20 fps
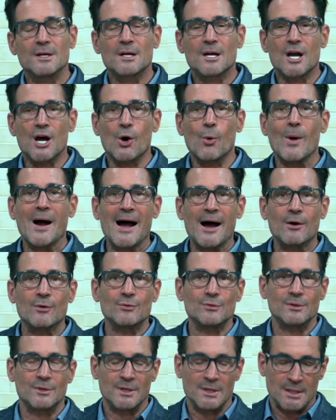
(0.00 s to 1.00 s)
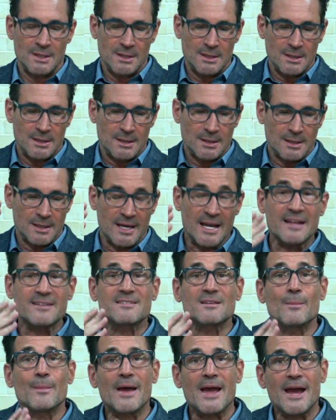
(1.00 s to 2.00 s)
Go out, get
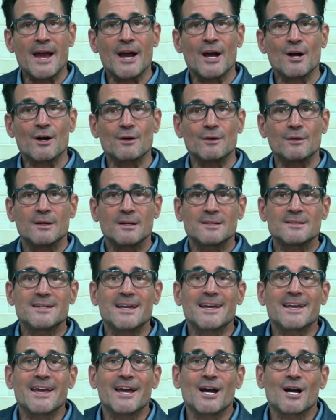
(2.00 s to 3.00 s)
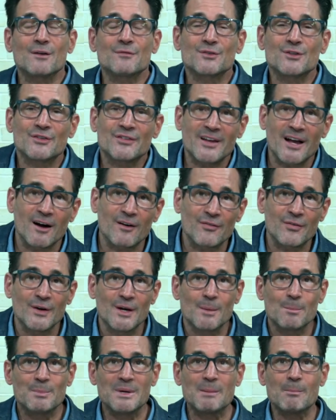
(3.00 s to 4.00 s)
some air, take care of yourself,
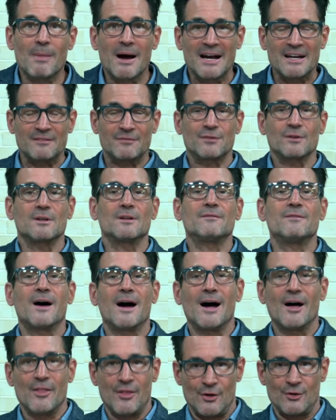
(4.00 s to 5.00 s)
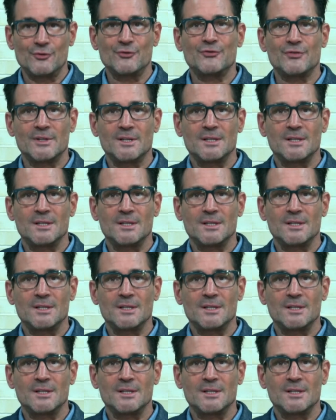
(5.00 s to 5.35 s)
be mindful of others.